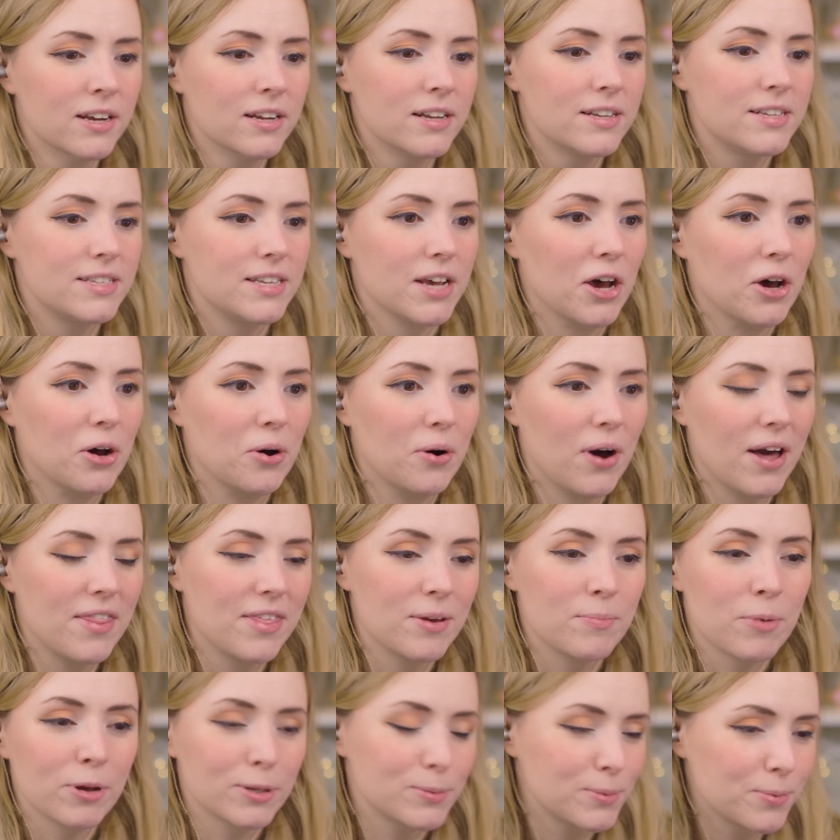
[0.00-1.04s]
So I
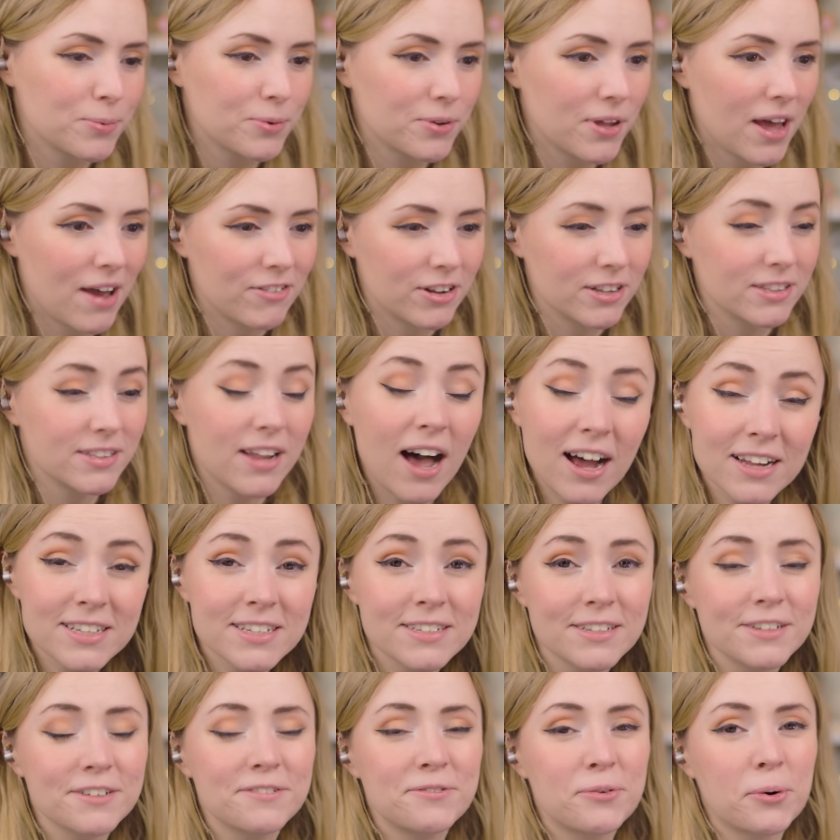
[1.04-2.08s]
think most people have a lot
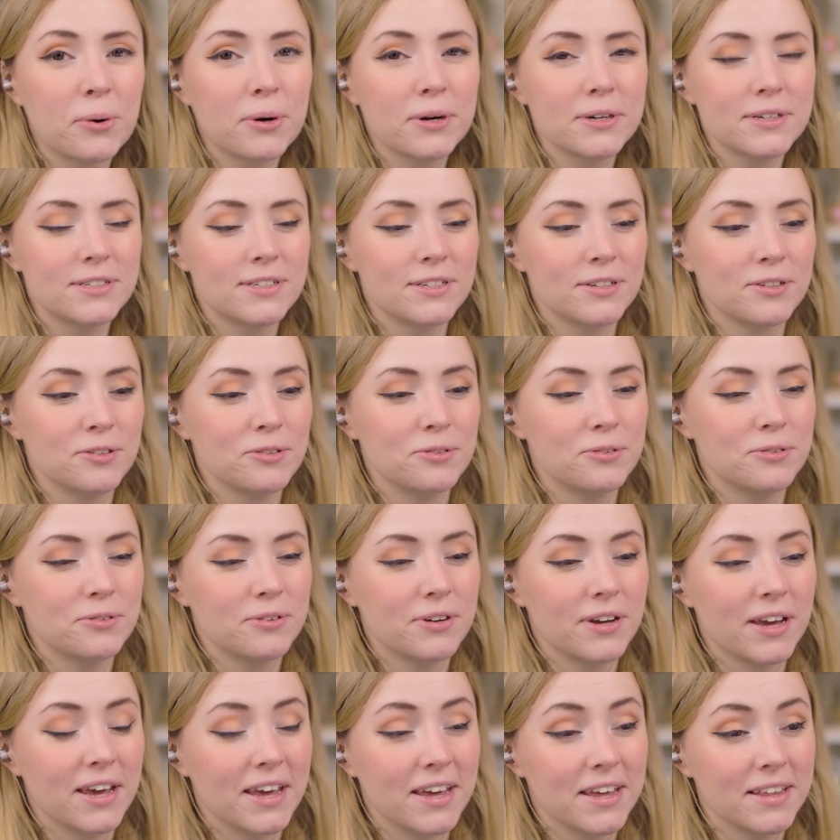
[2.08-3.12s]
to look forward
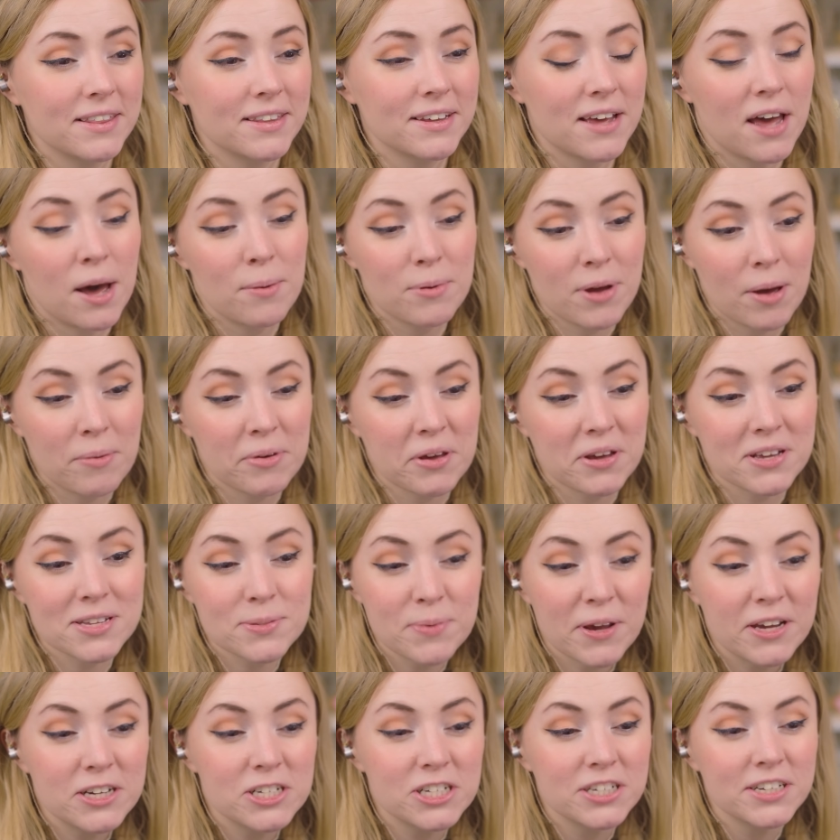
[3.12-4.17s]
to in the upcoming
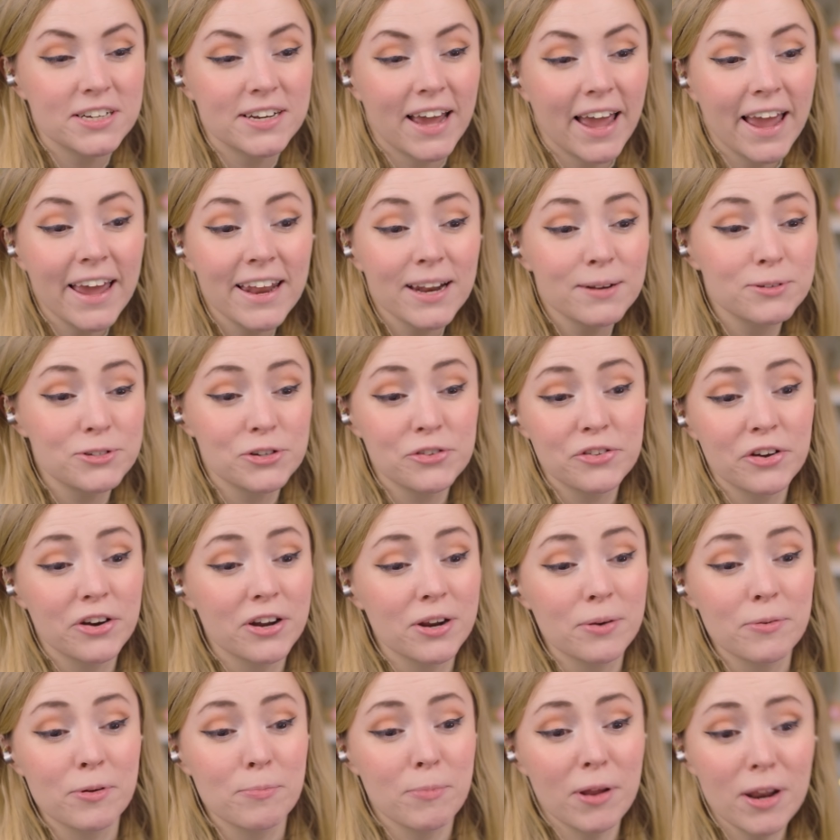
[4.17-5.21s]
expansion, and I'm sure there are
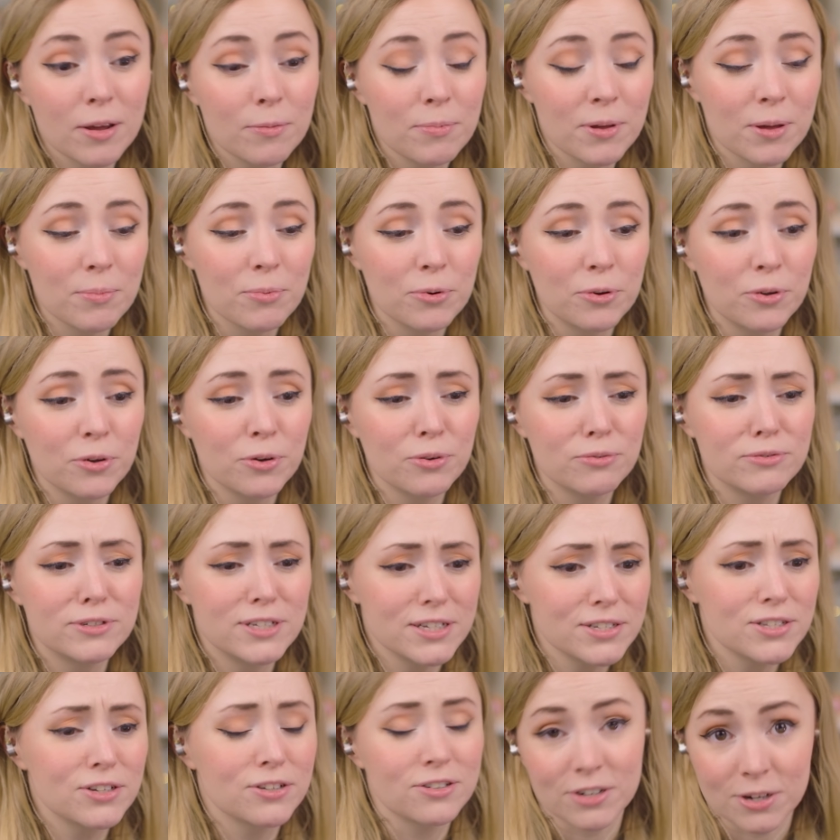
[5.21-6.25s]
going to be many people who
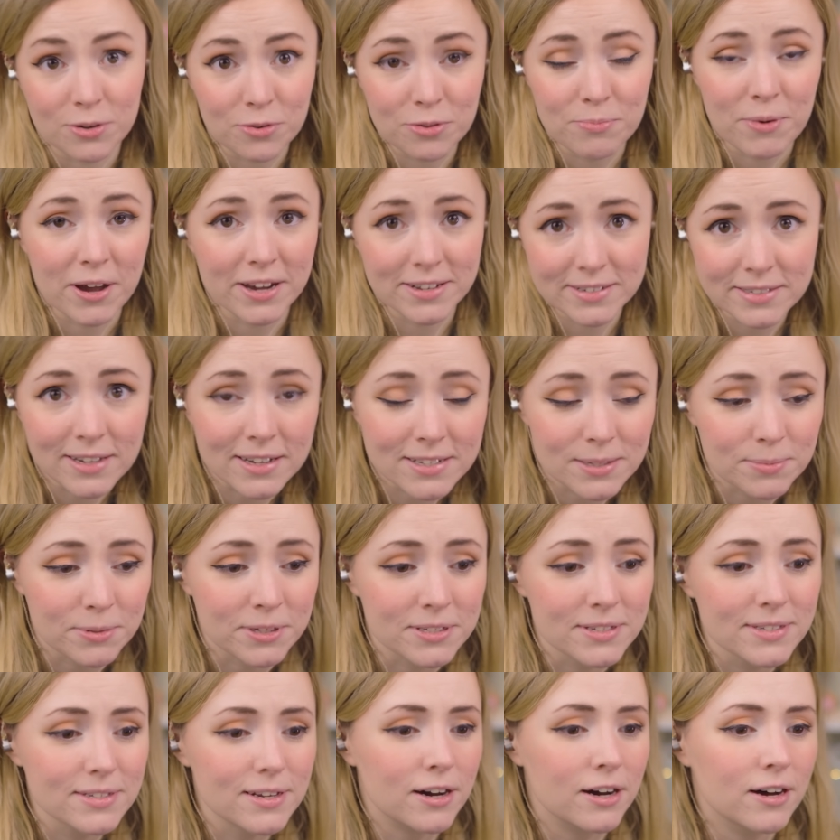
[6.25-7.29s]
disagree with my
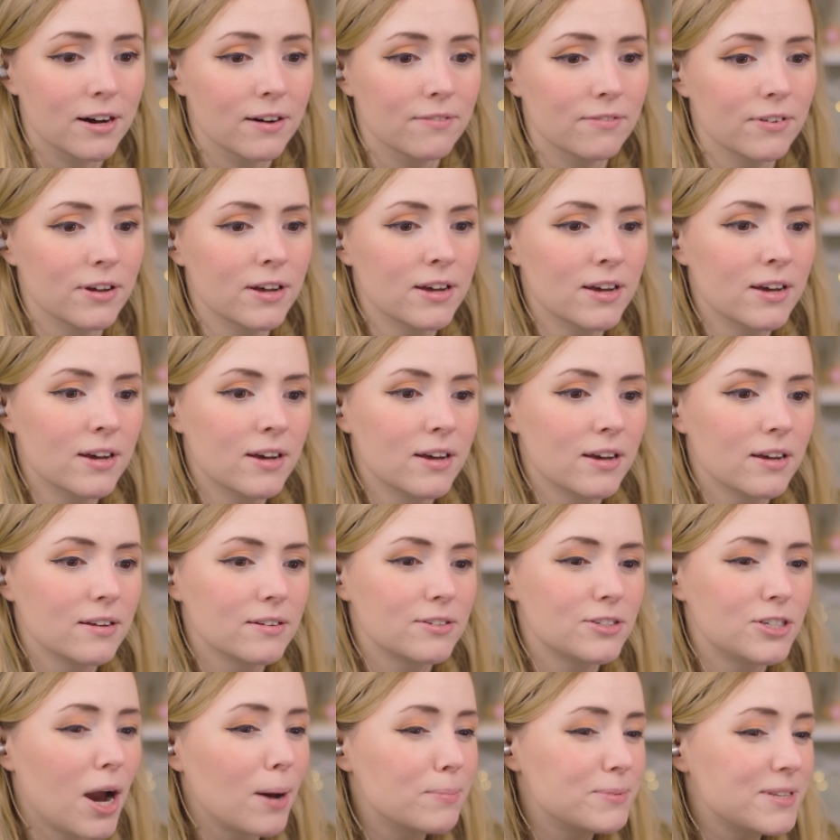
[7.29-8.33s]
assessments of
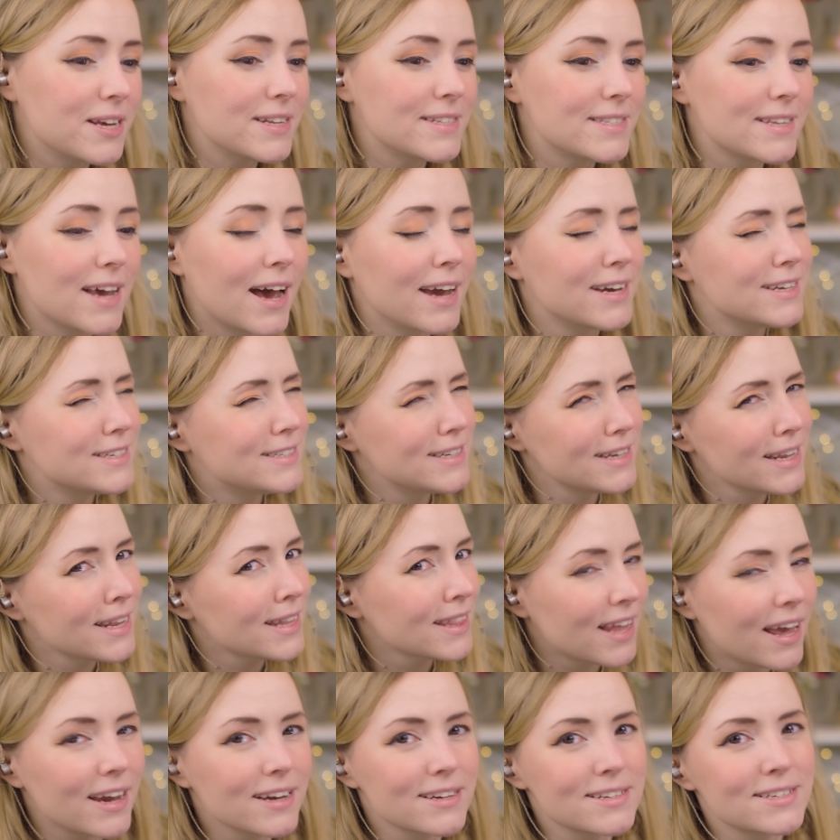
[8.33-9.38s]
job sets I didn't
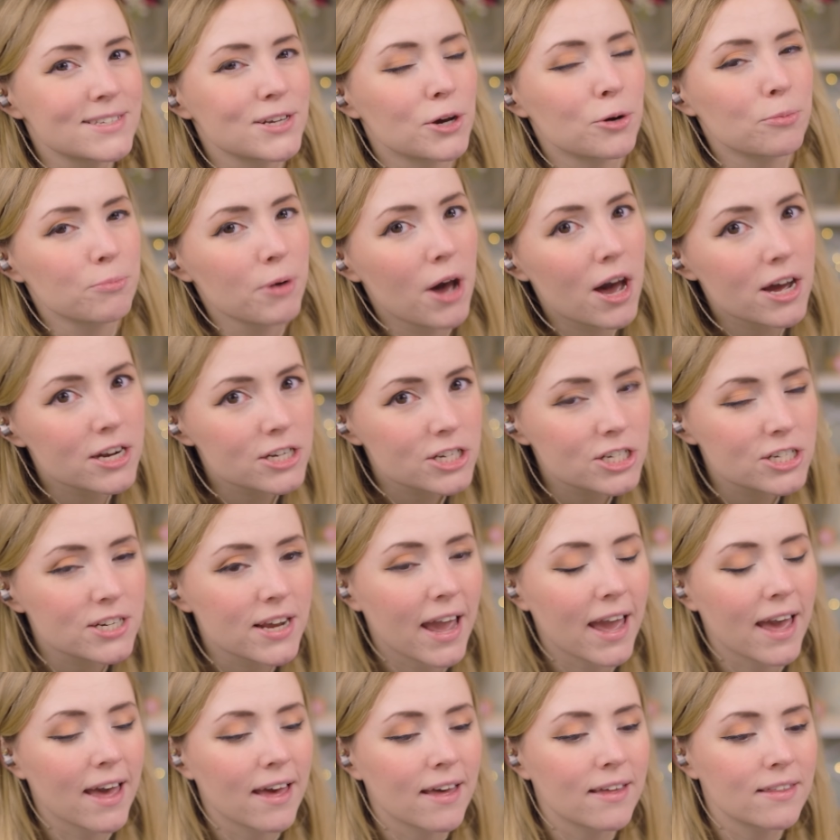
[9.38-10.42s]
like so much,
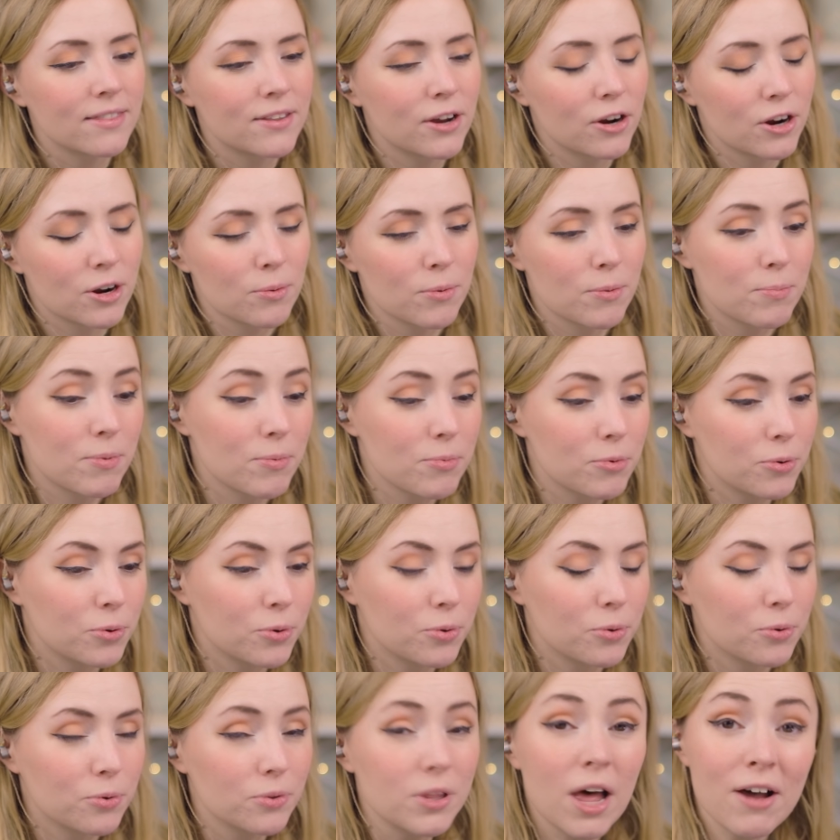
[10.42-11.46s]
and there are going to be people
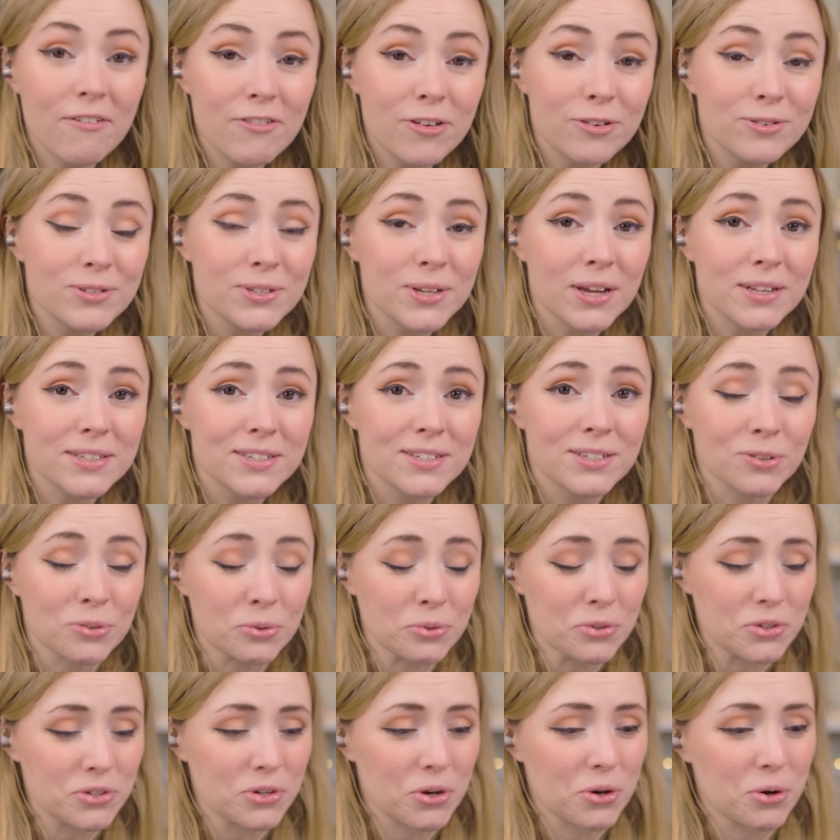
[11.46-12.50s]
who love those sets
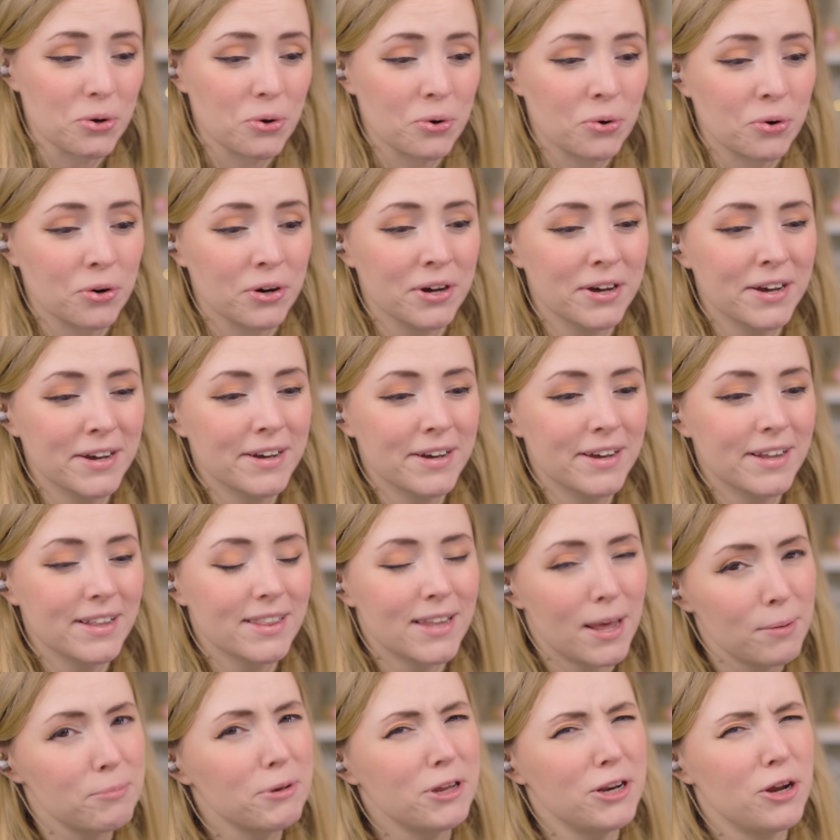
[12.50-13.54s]
too. So
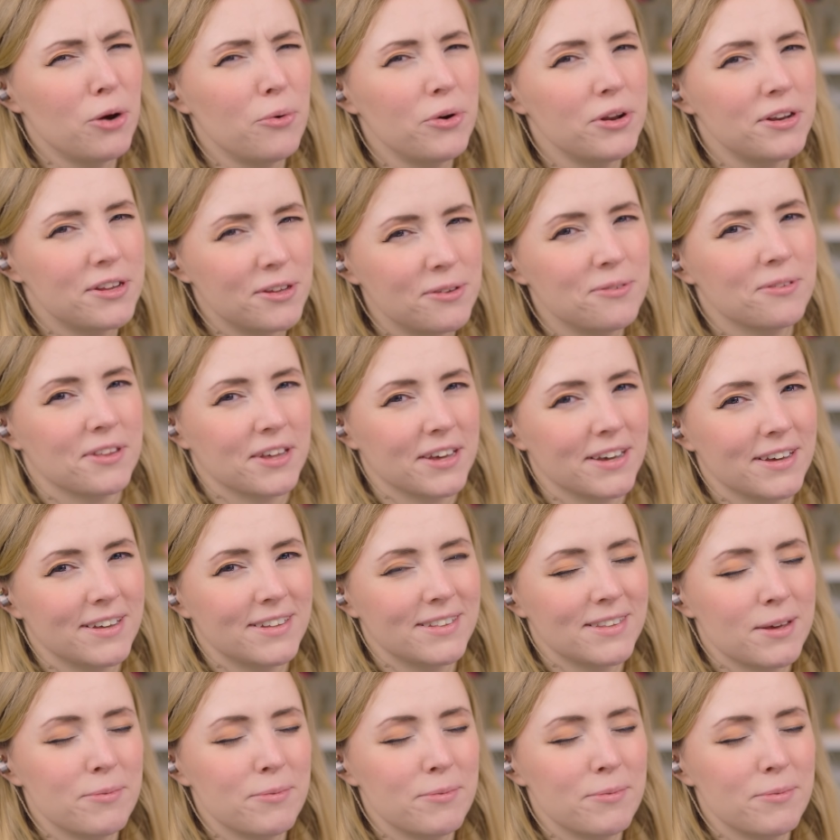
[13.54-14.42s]
let me know what you think.